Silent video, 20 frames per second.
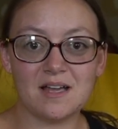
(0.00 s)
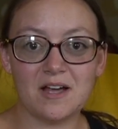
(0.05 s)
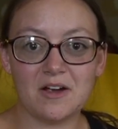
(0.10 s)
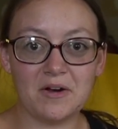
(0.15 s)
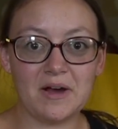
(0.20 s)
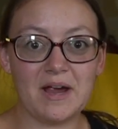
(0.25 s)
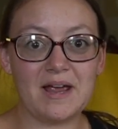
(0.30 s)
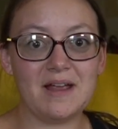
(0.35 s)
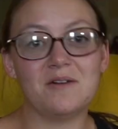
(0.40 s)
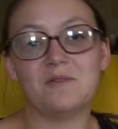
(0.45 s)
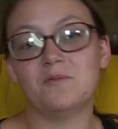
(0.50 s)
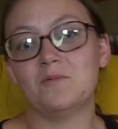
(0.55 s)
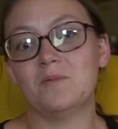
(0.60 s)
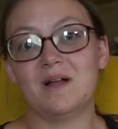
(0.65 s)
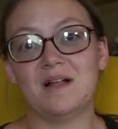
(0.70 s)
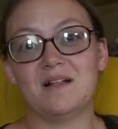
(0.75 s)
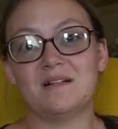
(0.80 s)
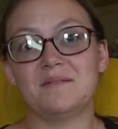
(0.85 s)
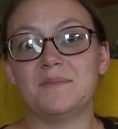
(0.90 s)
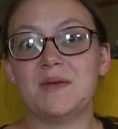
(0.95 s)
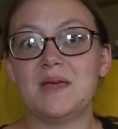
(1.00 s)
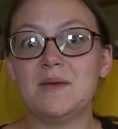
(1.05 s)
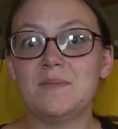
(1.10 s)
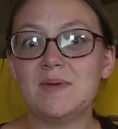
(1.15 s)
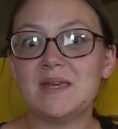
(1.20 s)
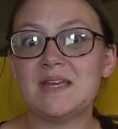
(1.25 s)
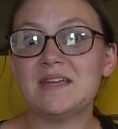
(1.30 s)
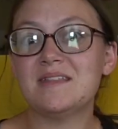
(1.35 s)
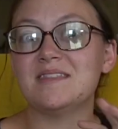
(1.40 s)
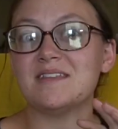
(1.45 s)
all right, well,
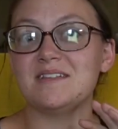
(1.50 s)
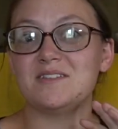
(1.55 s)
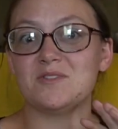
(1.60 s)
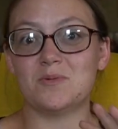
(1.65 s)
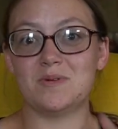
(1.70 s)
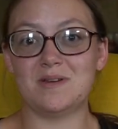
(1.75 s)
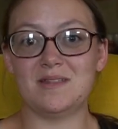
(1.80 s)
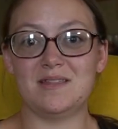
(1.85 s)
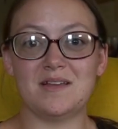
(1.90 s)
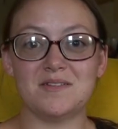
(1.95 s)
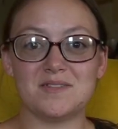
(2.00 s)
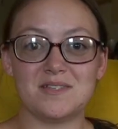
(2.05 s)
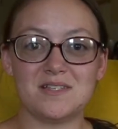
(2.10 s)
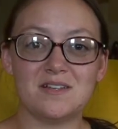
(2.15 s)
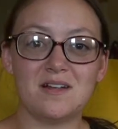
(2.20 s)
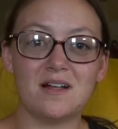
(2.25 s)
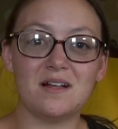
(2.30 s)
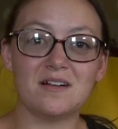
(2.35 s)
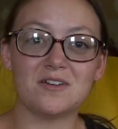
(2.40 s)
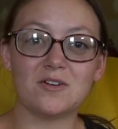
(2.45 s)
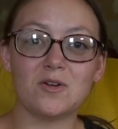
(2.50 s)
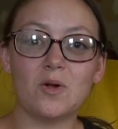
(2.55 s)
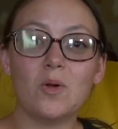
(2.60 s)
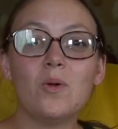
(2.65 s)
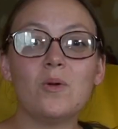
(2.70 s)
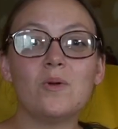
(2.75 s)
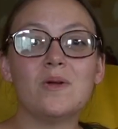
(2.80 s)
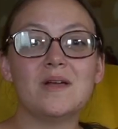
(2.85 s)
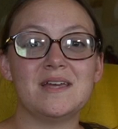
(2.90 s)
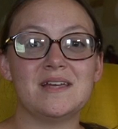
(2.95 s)
maybe the $20,000 goal